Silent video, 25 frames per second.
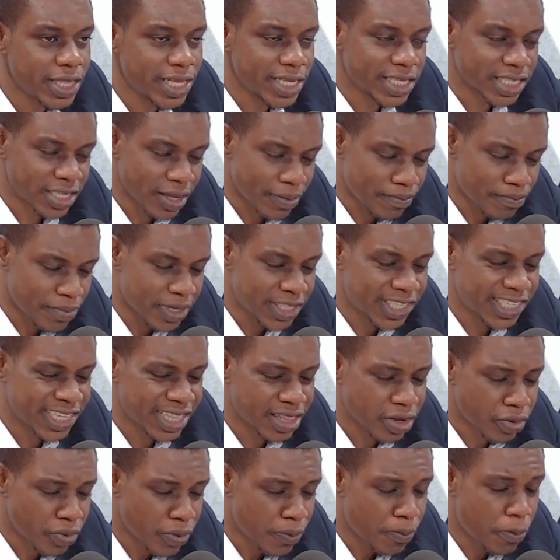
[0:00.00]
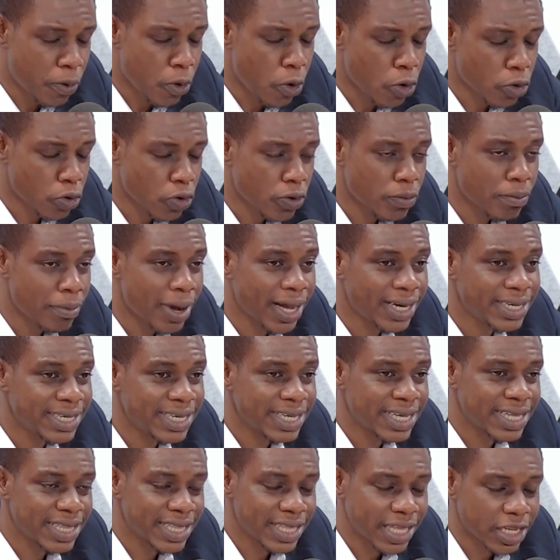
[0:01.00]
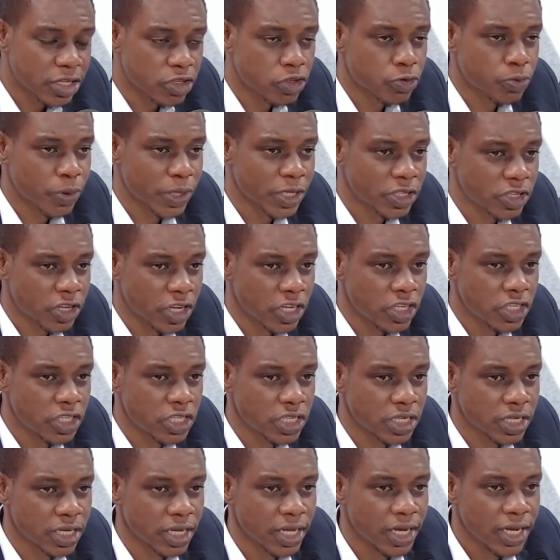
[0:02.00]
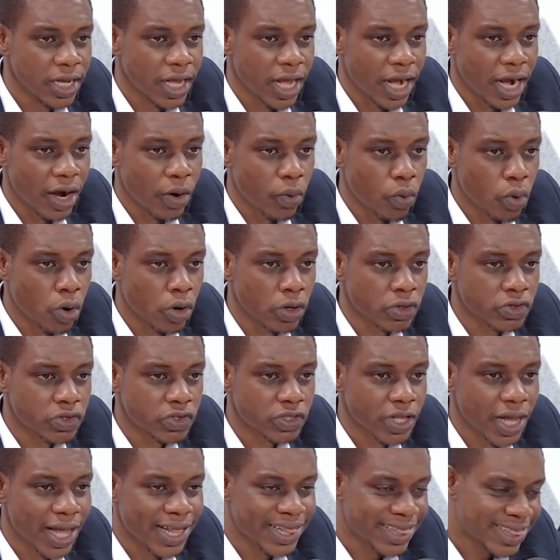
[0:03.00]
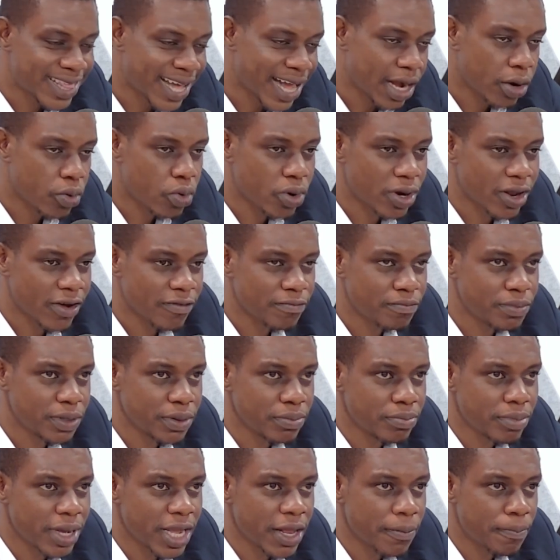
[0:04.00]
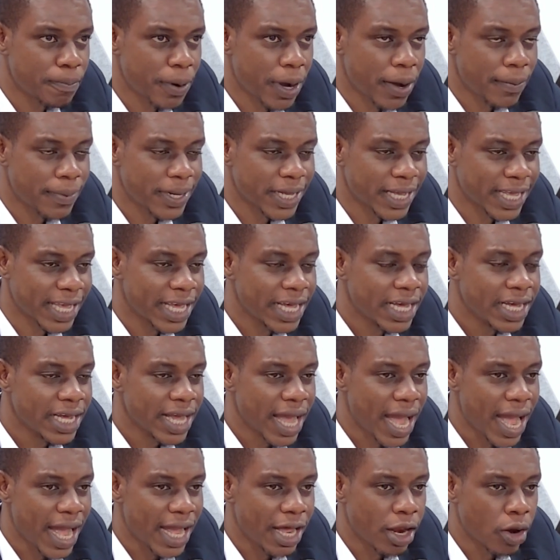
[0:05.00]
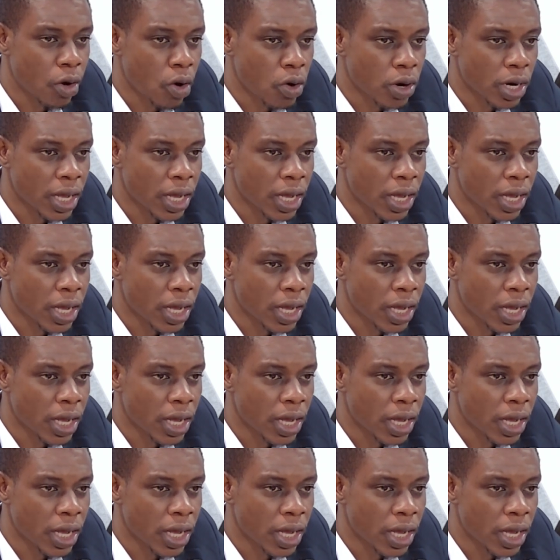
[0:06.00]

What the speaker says: They submitted the report on Monday. The expectation was that that could have been made public a lot